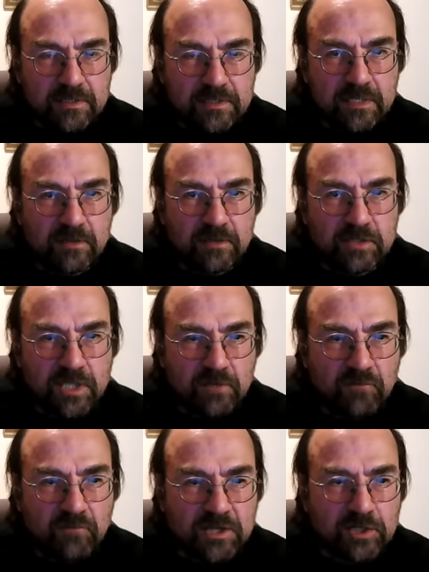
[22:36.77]
So the
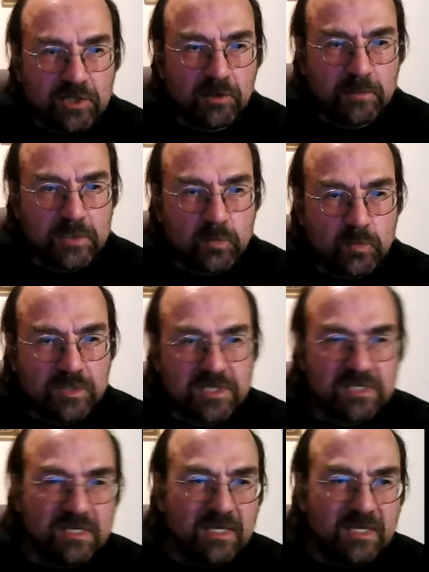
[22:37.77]
rational arguments,
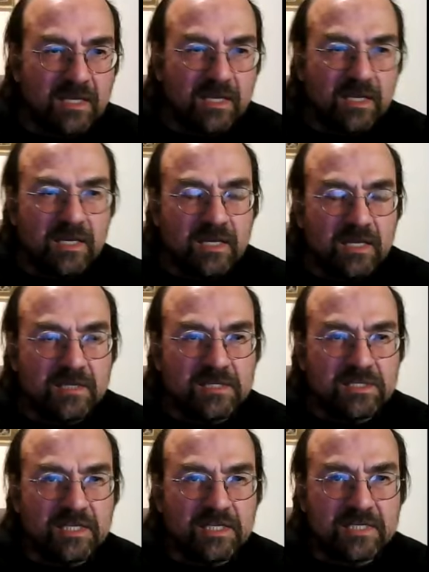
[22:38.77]
what's
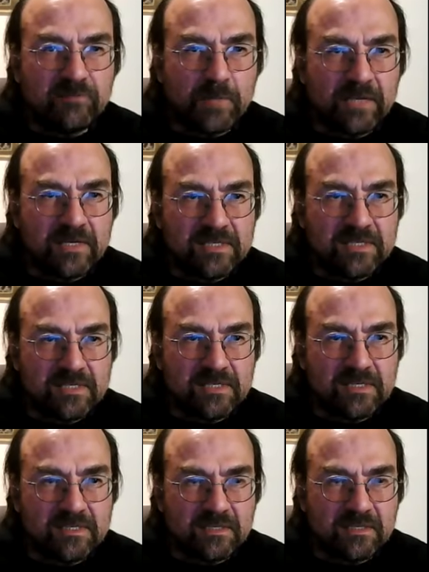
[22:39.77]
distinctive about these
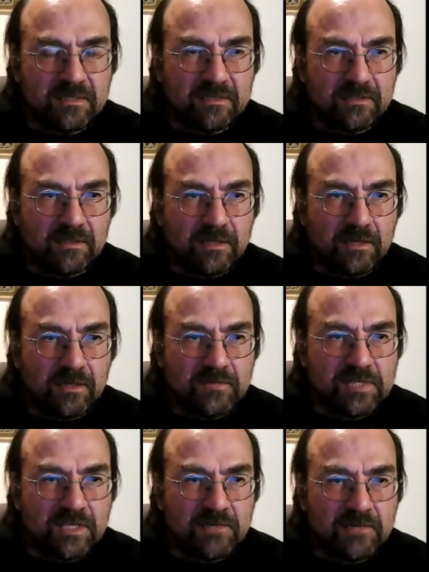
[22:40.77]
is that
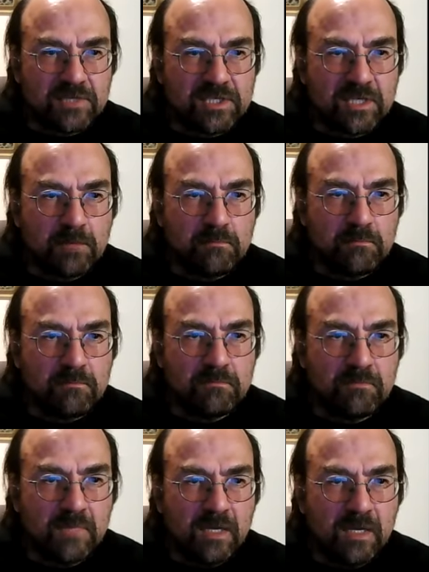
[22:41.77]
obviously there are some
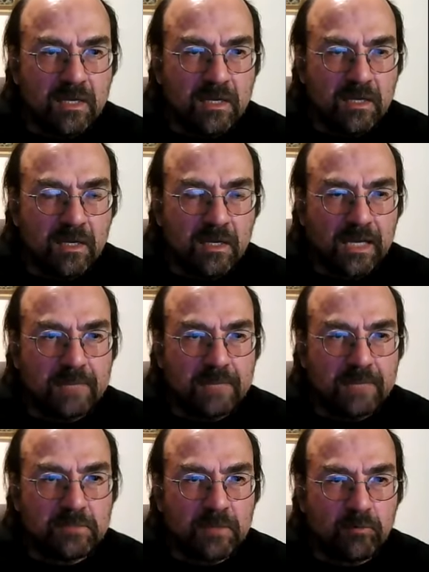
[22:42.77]
claims
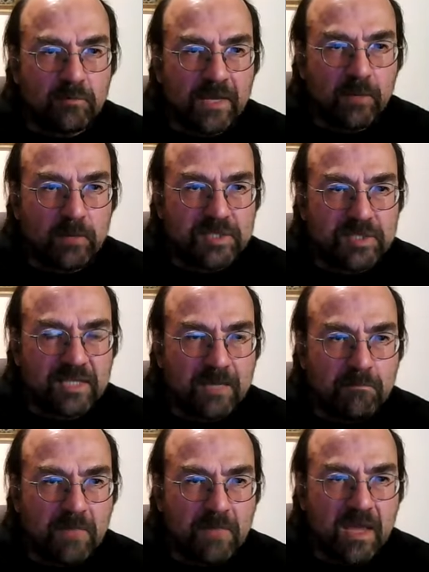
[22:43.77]
that people make which they
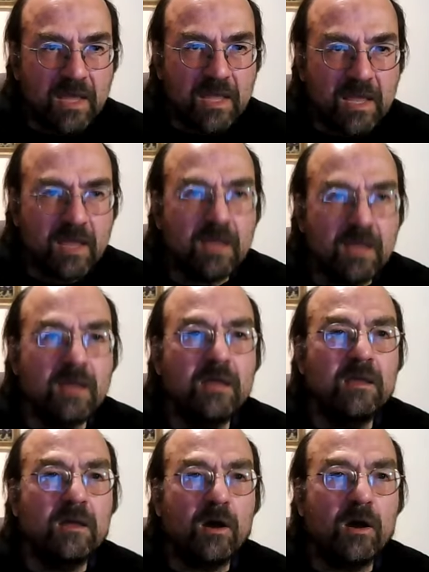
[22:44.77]
may
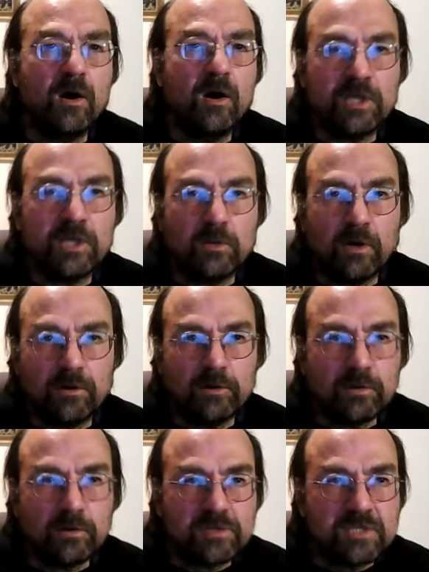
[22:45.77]
argue are
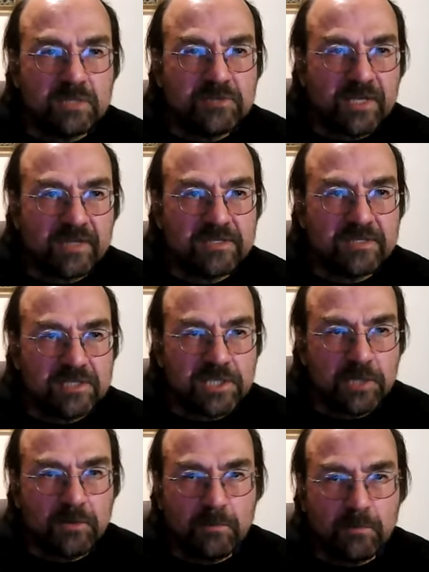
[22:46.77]
not subject
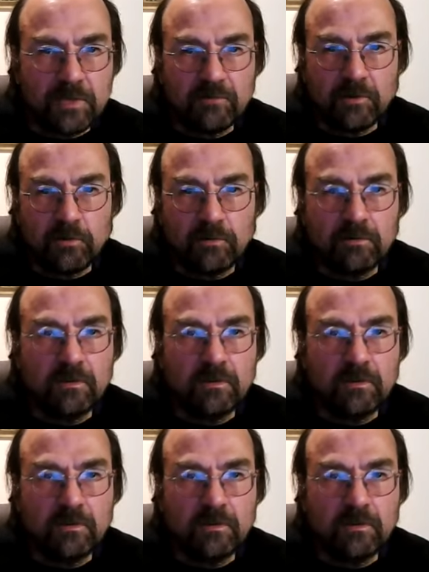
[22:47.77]
to empirical